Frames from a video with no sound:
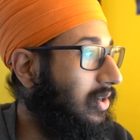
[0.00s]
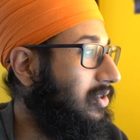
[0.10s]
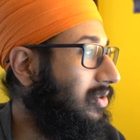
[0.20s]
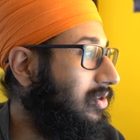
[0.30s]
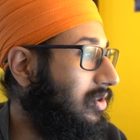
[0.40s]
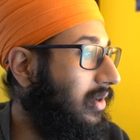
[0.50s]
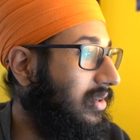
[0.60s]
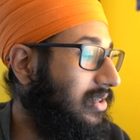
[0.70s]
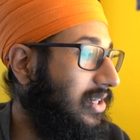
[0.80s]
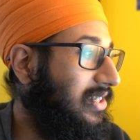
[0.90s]
I also talked to one
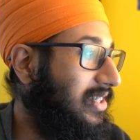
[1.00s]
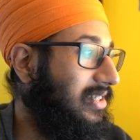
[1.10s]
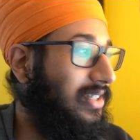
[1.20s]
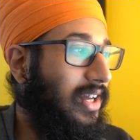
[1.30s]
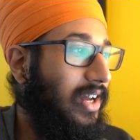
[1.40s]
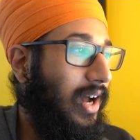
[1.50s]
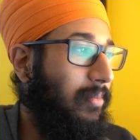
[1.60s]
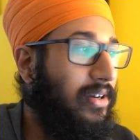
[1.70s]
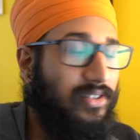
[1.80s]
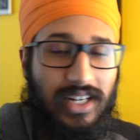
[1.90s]
of the teachers
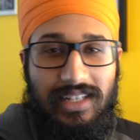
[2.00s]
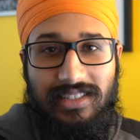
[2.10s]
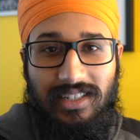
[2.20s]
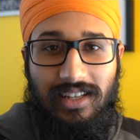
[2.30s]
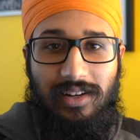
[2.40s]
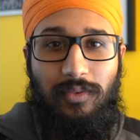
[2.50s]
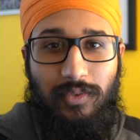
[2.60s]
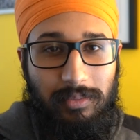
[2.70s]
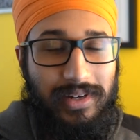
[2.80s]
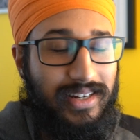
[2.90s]
about changing, you know,
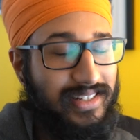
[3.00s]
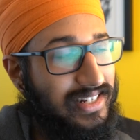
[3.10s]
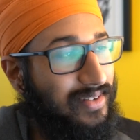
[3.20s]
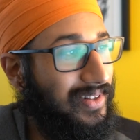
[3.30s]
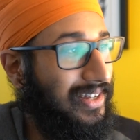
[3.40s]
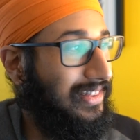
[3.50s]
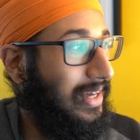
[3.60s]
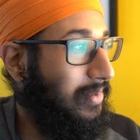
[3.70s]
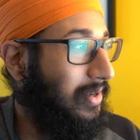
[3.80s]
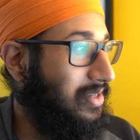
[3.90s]
filming dates and everything like
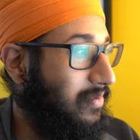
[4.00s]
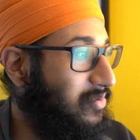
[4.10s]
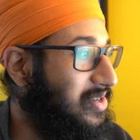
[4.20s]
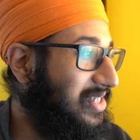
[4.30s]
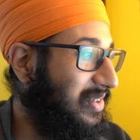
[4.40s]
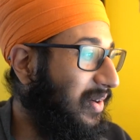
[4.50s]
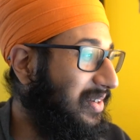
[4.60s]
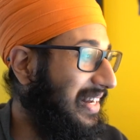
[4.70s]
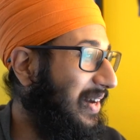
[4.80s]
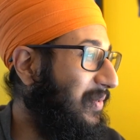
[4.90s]
that because of the recent
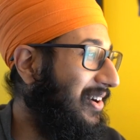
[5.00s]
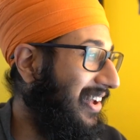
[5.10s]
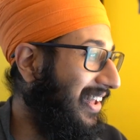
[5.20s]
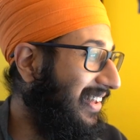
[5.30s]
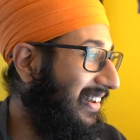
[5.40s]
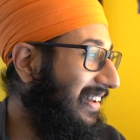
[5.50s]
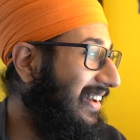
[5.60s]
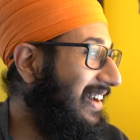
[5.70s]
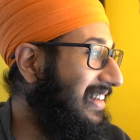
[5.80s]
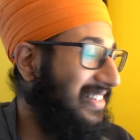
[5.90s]
lockdown we're in.
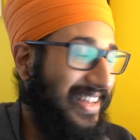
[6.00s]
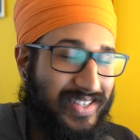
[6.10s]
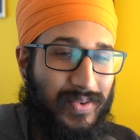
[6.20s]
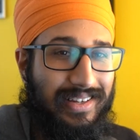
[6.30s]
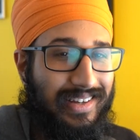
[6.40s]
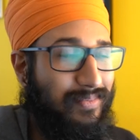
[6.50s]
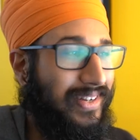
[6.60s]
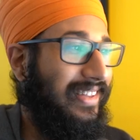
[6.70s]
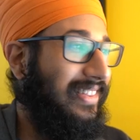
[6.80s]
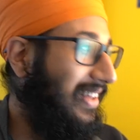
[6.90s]
So that's a quick
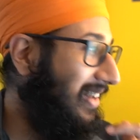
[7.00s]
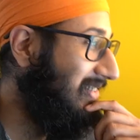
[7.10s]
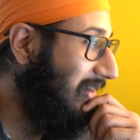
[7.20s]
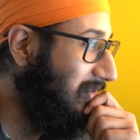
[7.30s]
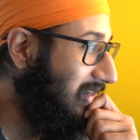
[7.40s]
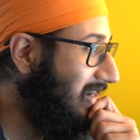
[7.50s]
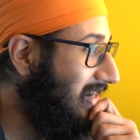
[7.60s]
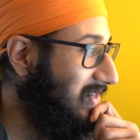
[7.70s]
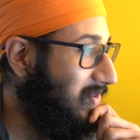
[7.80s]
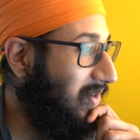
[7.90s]
update there. So I'm just
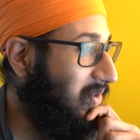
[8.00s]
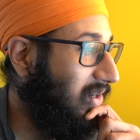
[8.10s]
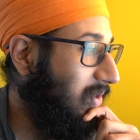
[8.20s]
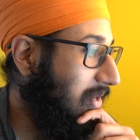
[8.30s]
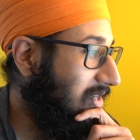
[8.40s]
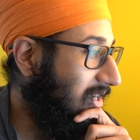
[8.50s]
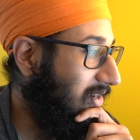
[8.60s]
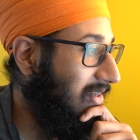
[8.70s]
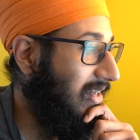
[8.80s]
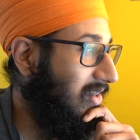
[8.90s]
changing around documents
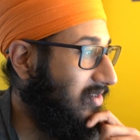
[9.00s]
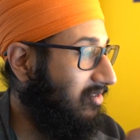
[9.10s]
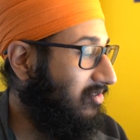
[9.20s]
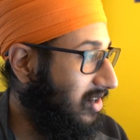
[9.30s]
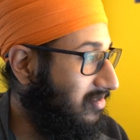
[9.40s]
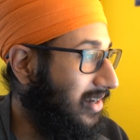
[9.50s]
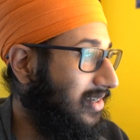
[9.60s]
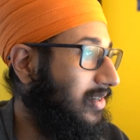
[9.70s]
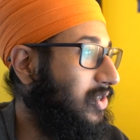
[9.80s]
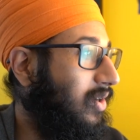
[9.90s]
here and there,
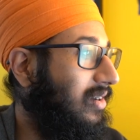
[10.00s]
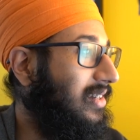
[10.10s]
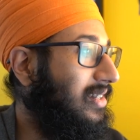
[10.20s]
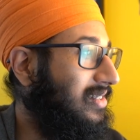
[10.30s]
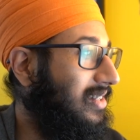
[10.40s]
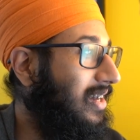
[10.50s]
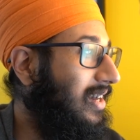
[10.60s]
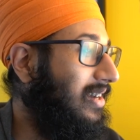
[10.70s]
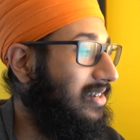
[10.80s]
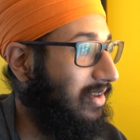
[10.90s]
rearranging the shot list
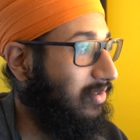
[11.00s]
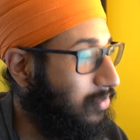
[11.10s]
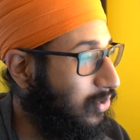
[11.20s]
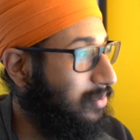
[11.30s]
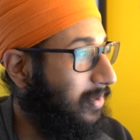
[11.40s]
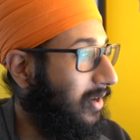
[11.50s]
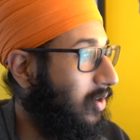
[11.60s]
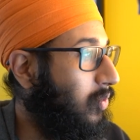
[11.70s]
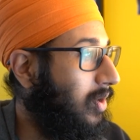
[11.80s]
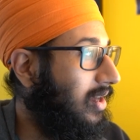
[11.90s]
because I have to push back
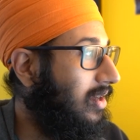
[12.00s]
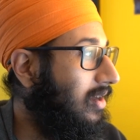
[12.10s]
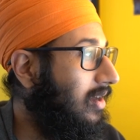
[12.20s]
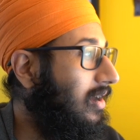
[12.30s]
a week.